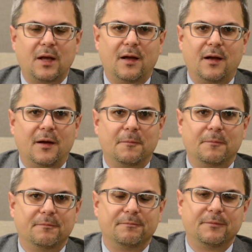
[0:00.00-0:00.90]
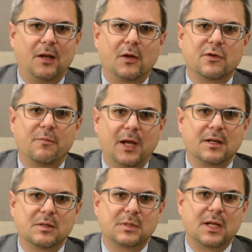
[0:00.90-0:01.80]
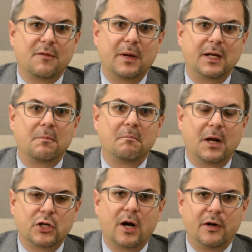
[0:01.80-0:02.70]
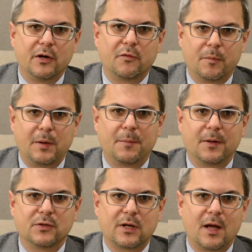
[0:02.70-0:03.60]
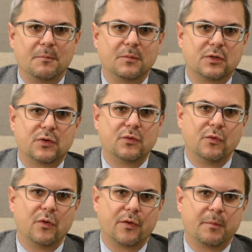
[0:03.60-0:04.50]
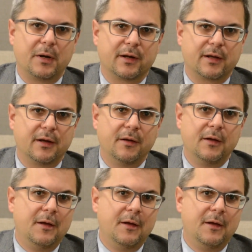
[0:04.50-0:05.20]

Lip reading: lots of mechanisms that have made it much harder for people to come to North America.